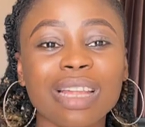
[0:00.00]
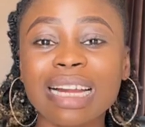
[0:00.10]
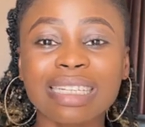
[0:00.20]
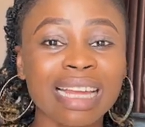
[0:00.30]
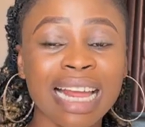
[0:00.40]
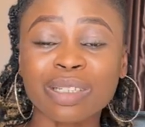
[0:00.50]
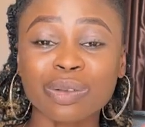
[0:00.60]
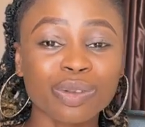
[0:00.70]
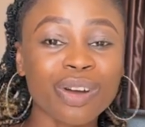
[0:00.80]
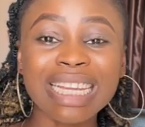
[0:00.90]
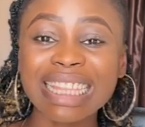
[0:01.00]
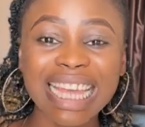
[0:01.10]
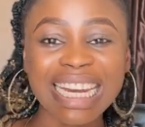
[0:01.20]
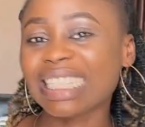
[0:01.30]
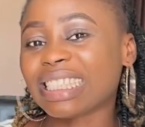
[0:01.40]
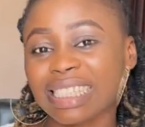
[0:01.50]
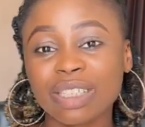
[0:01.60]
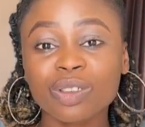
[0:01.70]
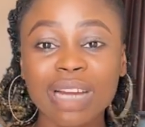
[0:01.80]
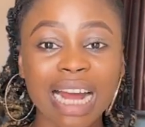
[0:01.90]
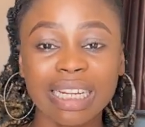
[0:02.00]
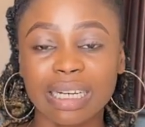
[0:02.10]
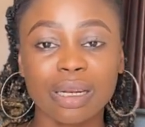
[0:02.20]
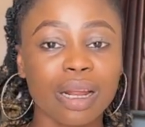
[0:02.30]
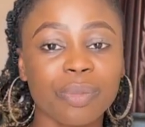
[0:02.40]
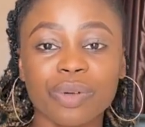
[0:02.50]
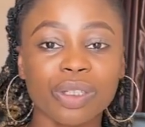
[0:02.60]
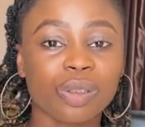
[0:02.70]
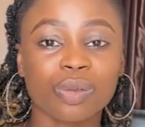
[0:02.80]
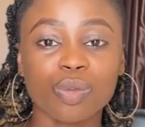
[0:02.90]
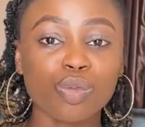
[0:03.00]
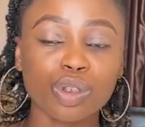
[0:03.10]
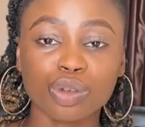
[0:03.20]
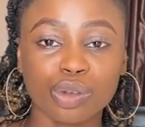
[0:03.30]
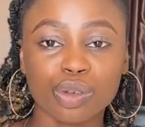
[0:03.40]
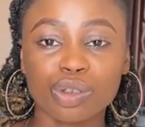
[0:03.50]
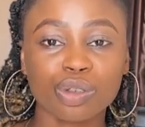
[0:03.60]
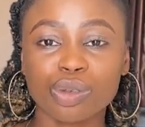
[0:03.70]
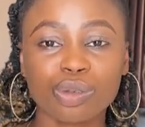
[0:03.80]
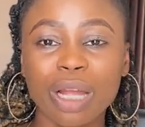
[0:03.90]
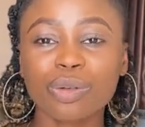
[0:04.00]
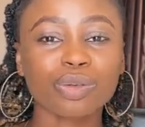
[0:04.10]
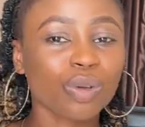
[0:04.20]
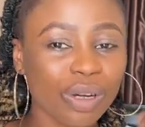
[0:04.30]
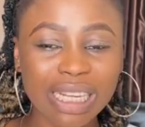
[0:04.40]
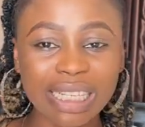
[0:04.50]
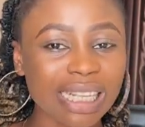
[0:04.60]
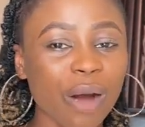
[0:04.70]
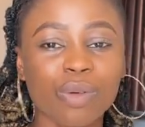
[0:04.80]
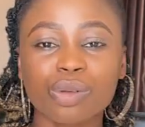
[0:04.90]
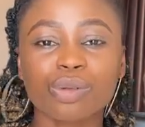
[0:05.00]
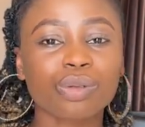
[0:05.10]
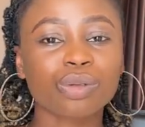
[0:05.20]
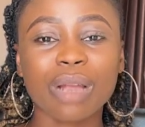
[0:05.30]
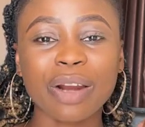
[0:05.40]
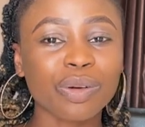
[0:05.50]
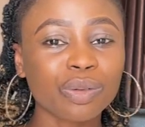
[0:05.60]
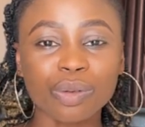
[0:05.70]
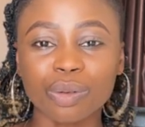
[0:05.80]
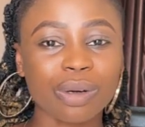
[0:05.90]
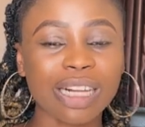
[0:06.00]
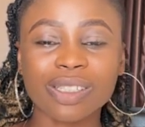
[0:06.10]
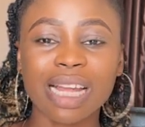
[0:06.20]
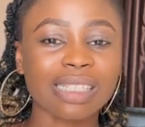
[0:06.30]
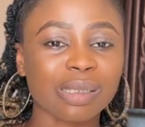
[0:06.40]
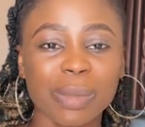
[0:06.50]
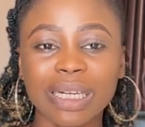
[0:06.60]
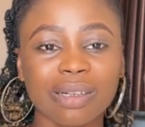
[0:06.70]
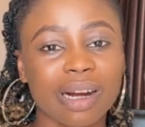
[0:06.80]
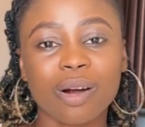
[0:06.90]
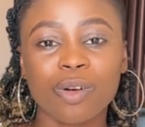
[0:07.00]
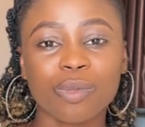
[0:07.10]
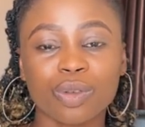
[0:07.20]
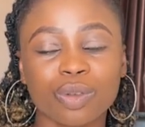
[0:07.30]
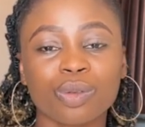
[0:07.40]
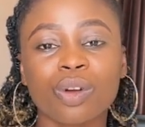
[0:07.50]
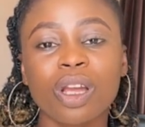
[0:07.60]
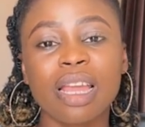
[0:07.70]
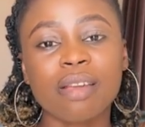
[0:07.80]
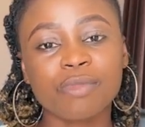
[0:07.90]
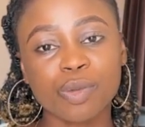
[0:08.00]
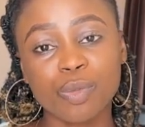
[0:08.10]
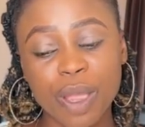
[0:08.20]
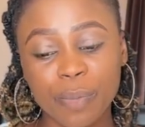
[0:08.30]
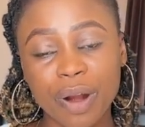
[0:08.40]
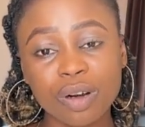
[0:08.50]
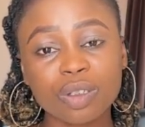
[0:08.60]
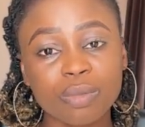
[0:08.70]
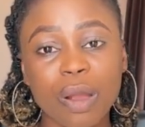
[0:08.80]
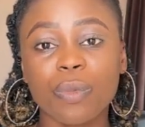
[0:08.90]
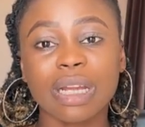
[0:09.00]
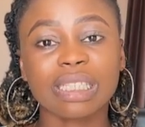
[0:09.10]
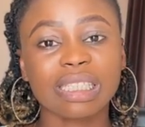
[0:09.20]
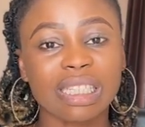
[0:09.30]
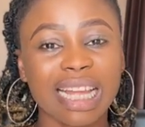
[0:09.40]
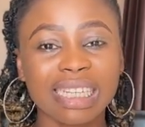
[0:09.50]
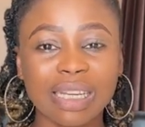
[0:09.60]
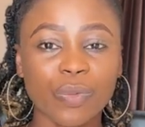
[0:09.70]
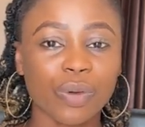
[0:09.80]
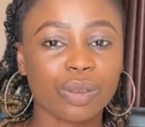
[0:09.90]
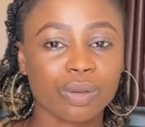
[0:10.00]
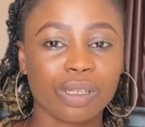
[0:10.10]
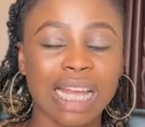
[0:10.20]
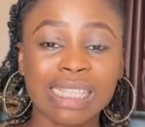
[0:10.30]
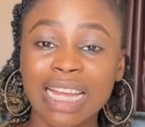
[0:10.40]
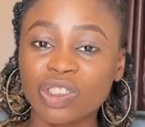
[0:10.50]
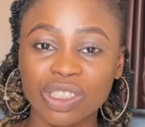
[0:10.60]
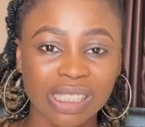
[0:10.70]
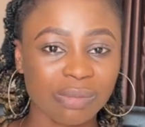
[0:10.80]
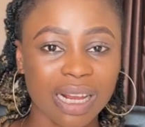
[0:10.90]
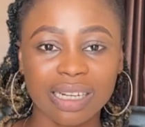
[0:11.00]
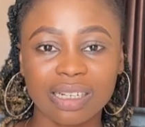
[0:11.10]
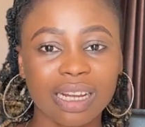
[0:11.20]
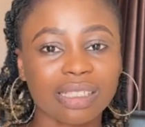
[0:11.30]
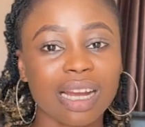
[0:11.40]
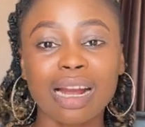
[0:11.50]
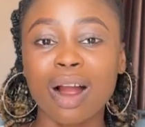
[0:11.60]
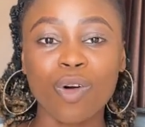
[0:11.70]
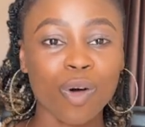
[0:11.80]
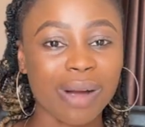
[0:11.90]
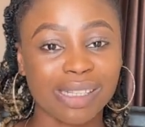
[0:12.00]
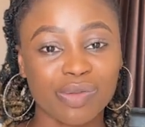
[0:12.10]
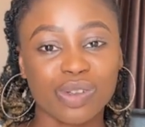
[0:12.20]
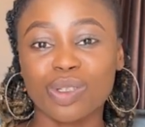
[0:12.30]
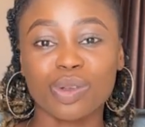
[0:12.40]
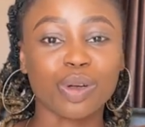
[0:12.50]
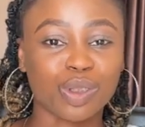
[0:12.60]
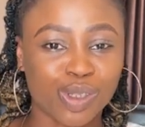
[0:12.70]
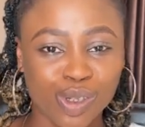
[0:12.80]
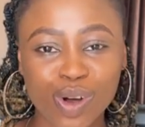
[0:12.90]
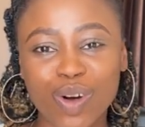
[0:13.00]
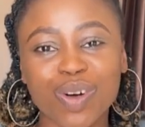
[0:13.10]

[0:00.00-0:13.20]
that day i could not eat anything i told you i had elaborate introduction so i could not eat i was so i don't know i just had this malaria come so prior to my wedding day i think it week three. i started treating malaria that can come as a result